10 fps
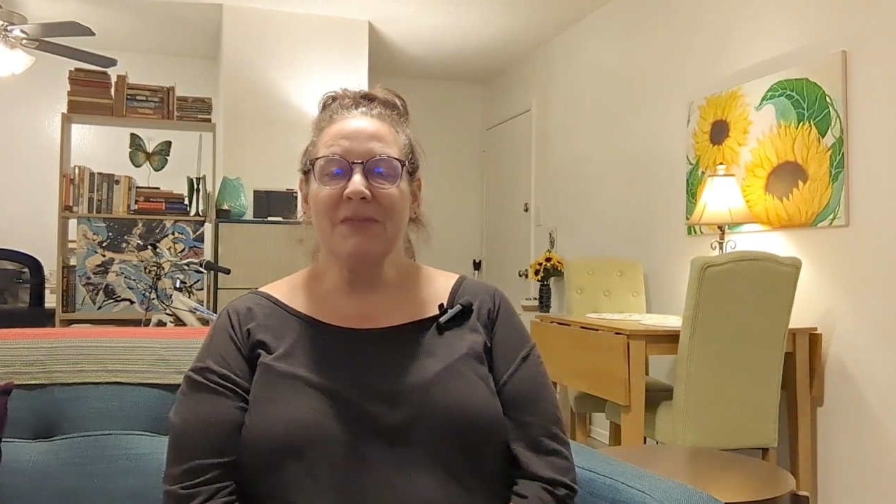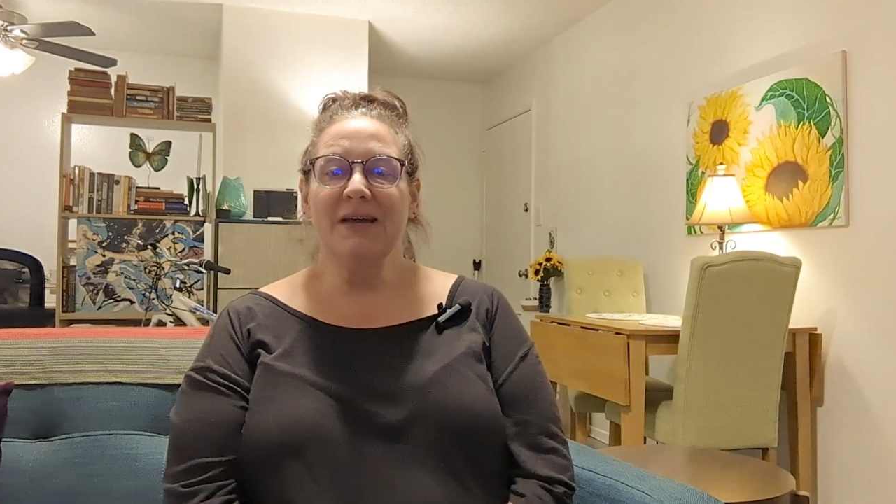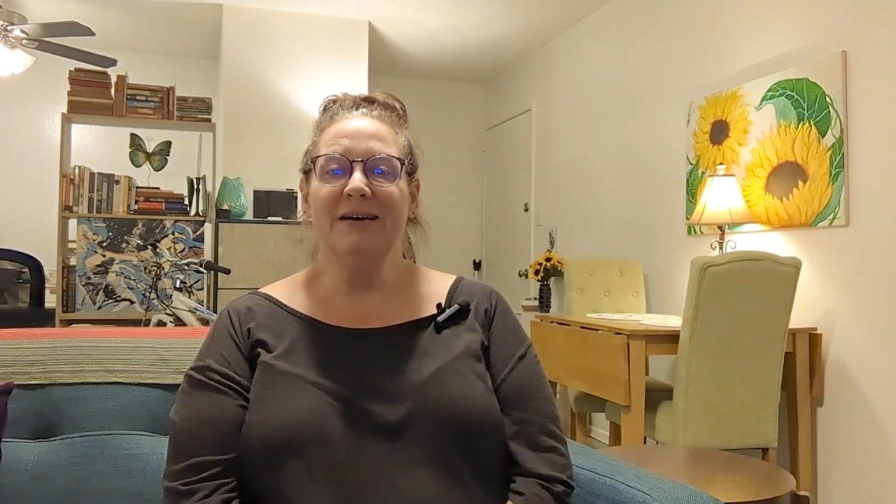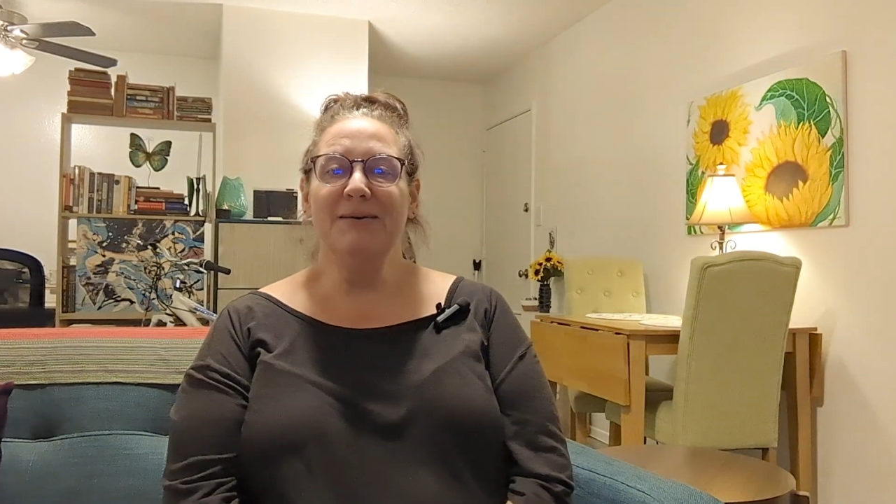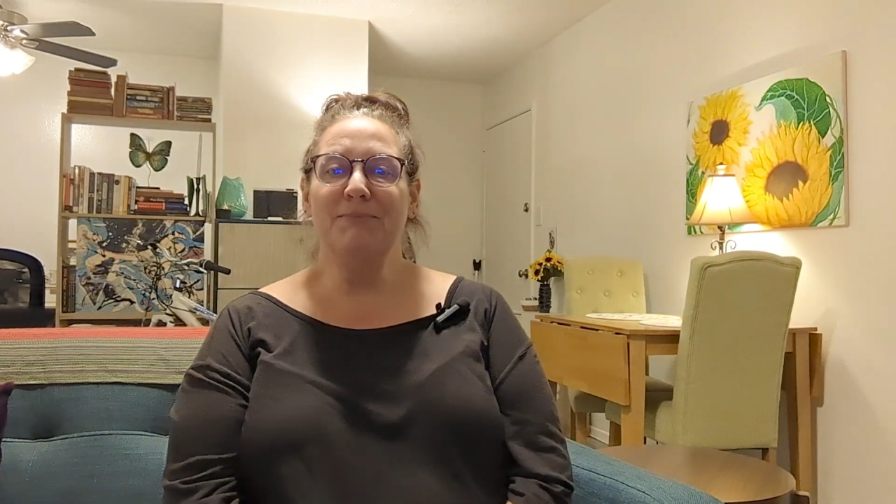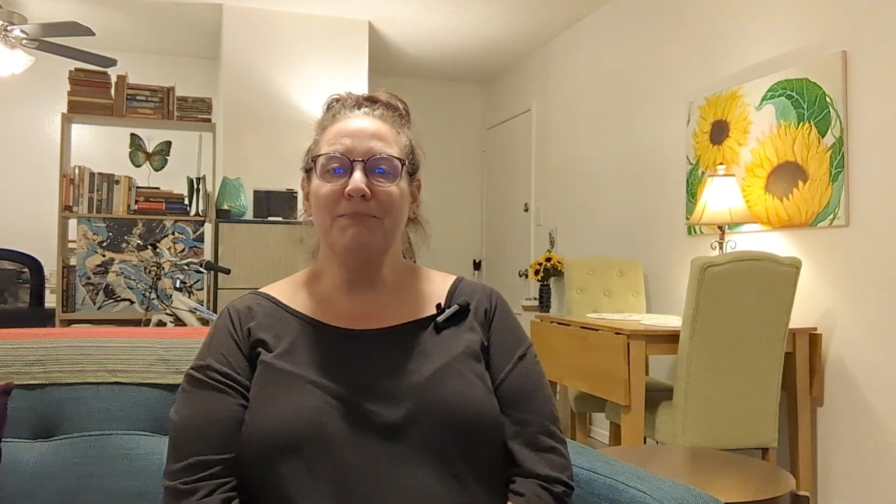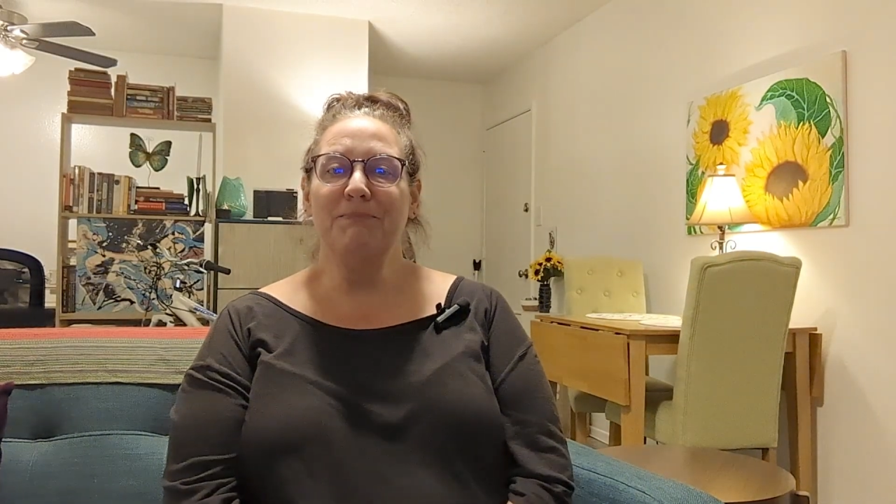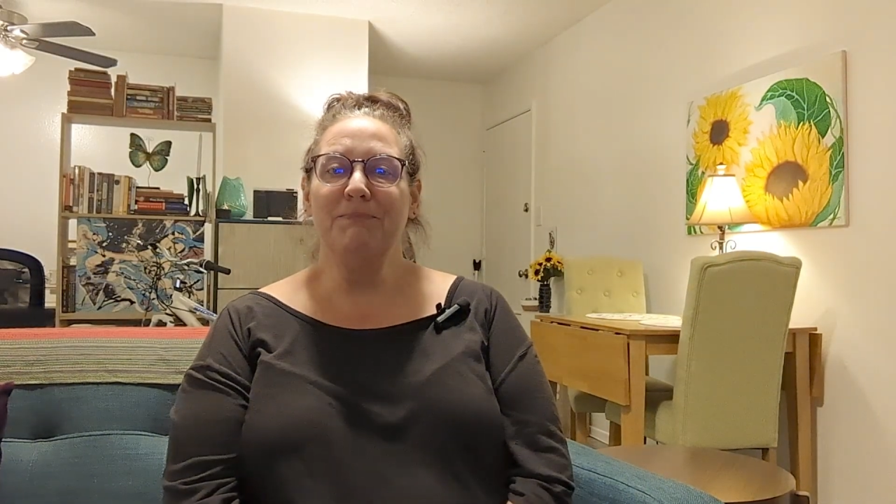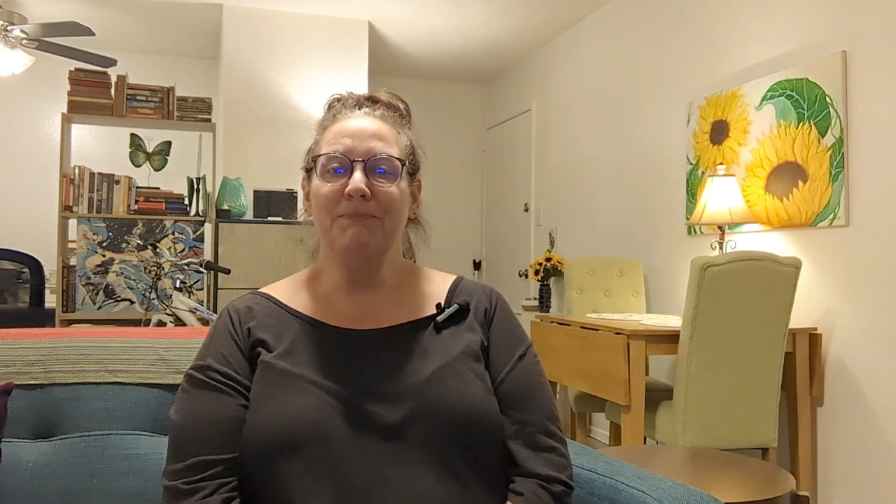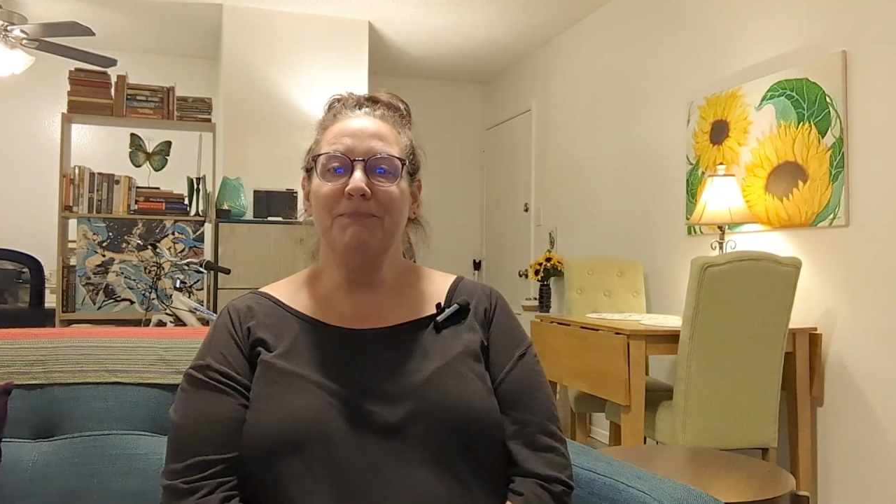Um,
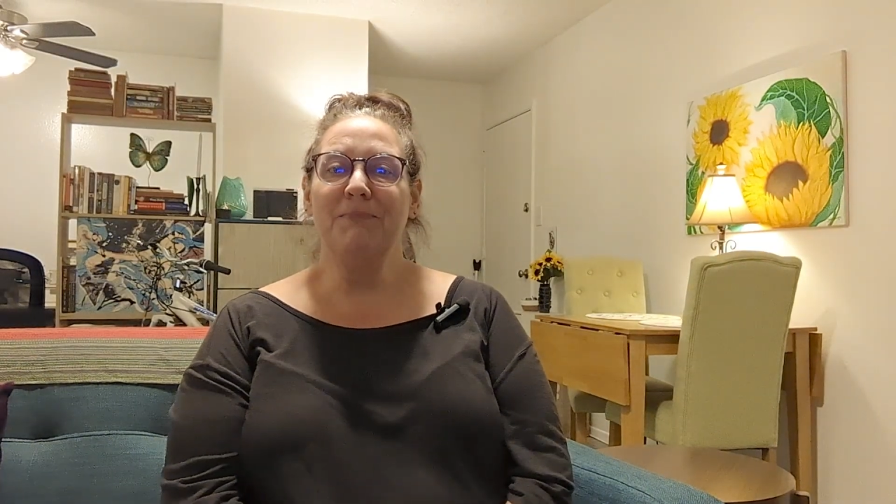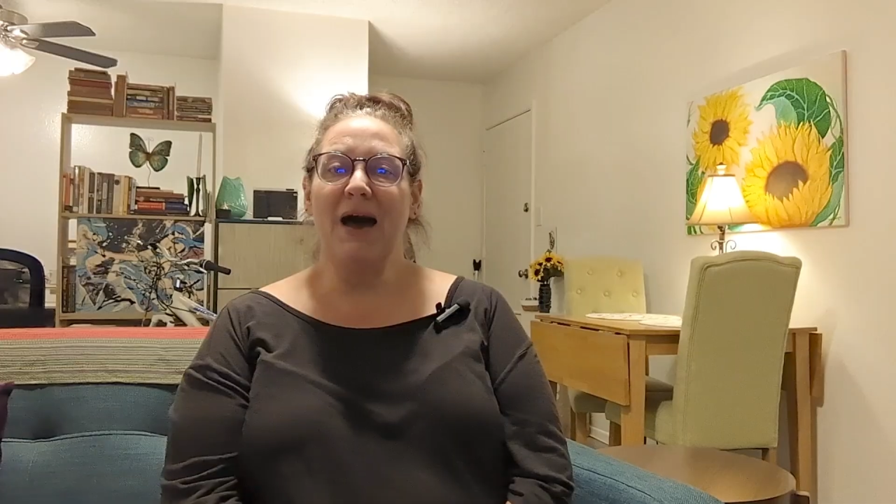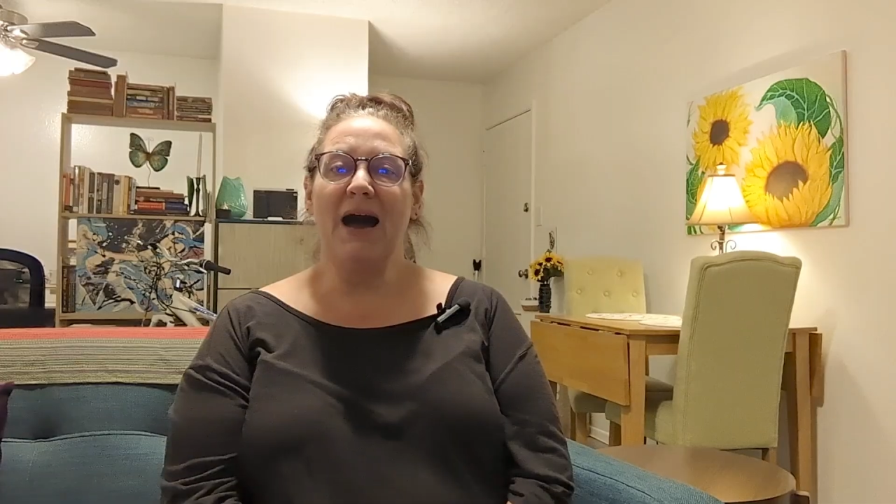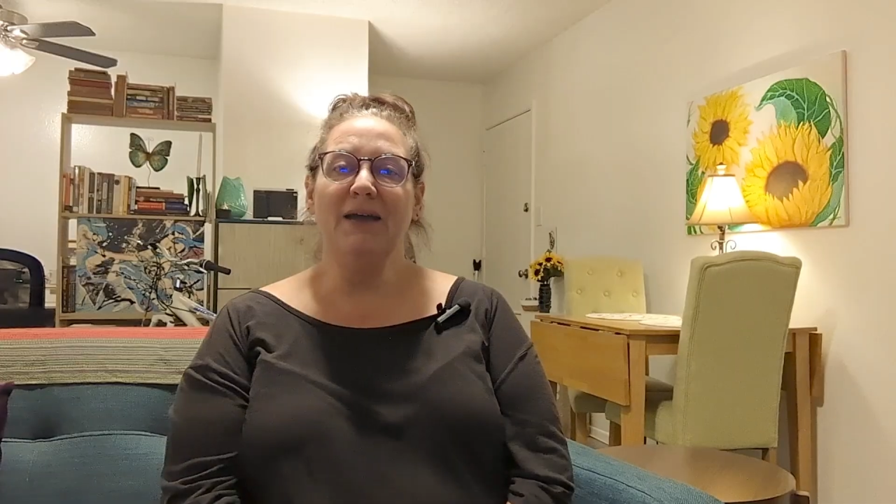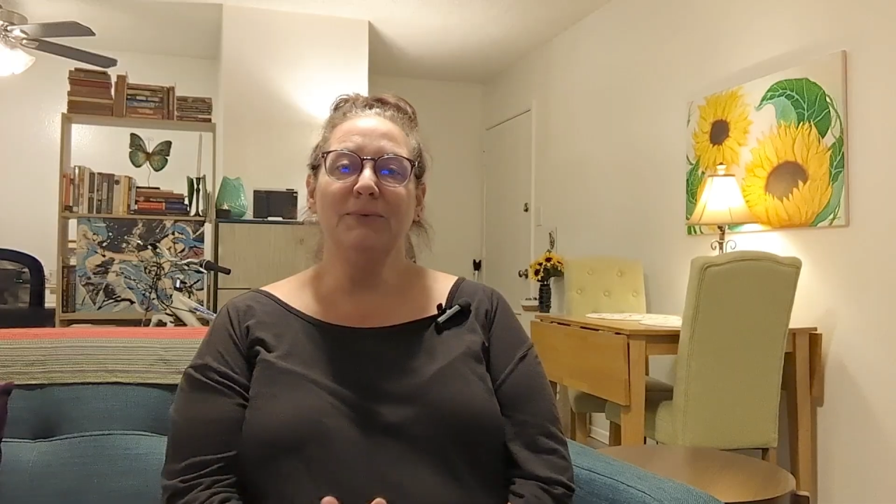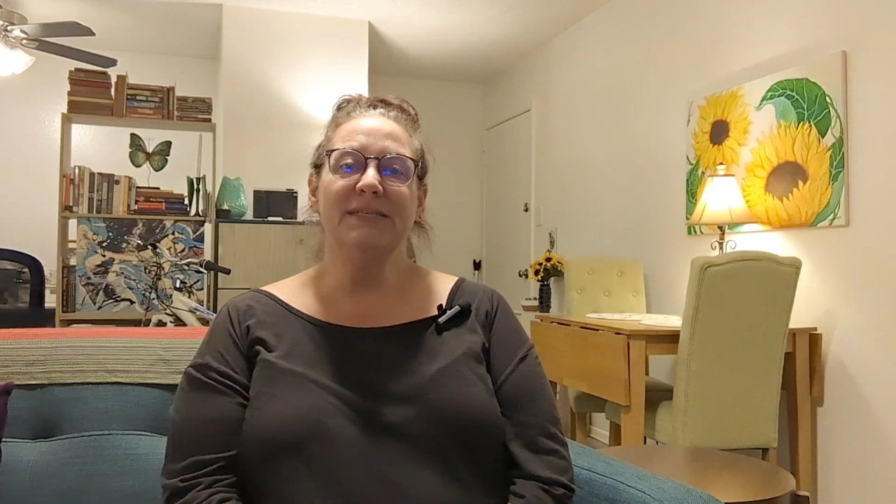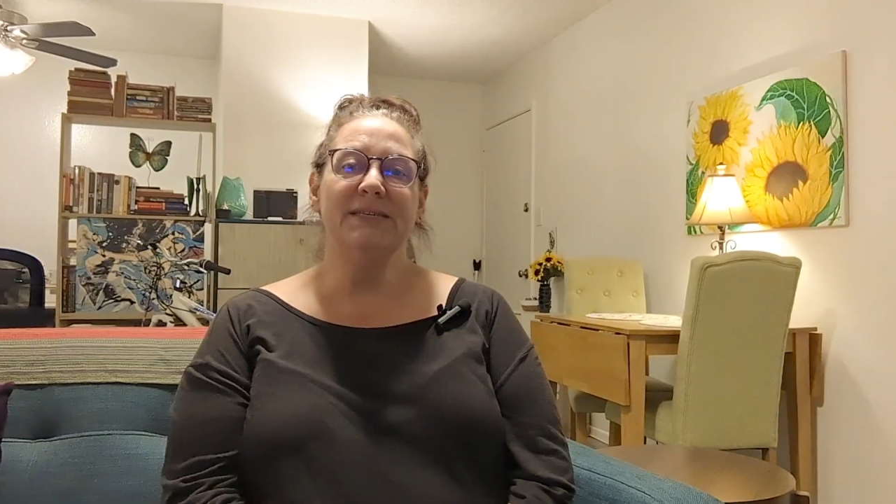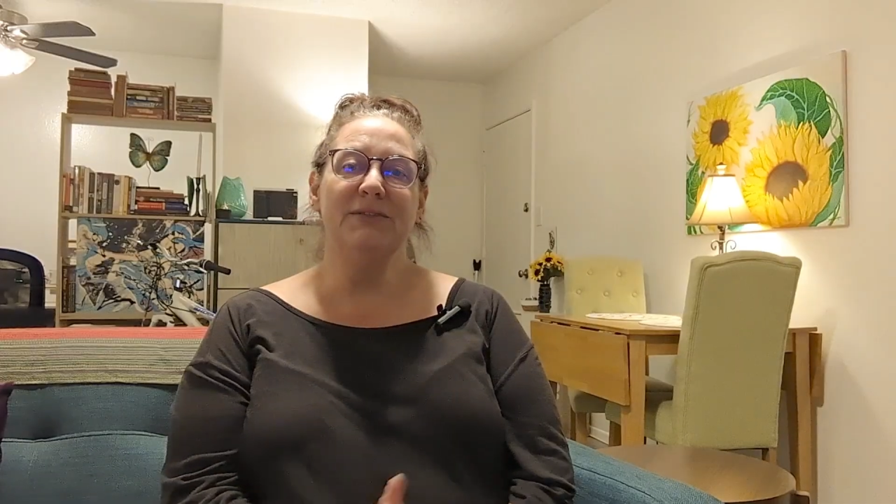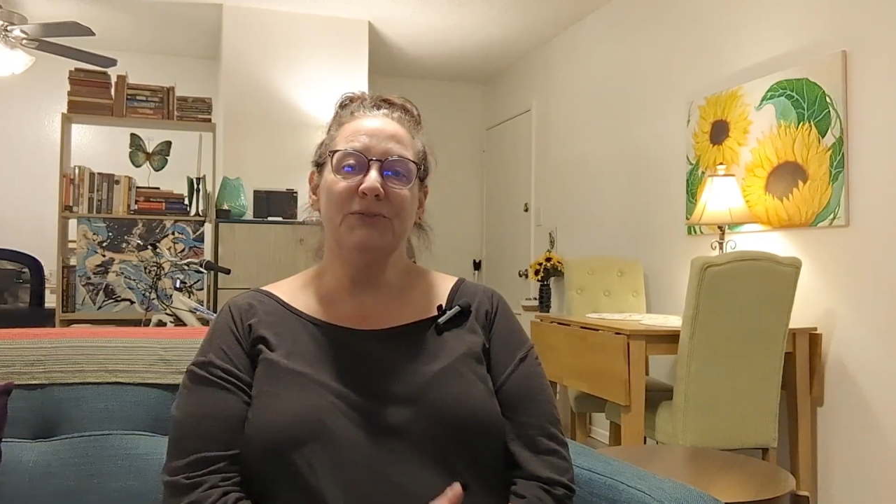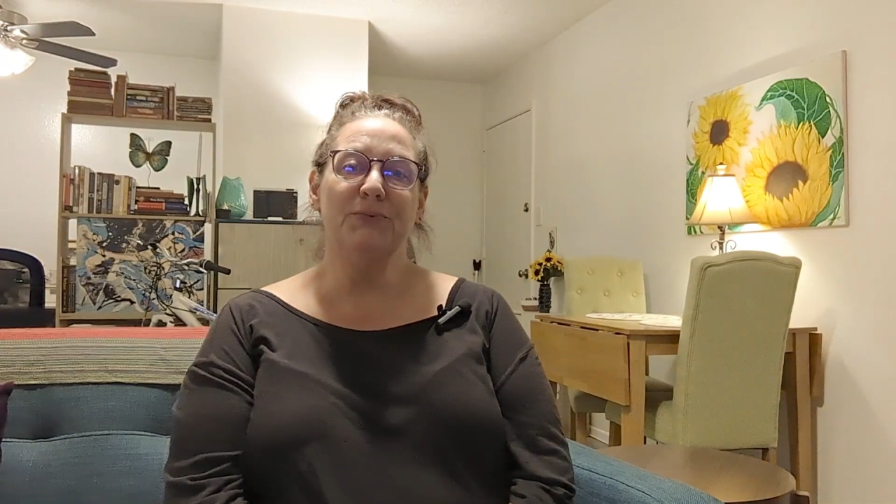I was in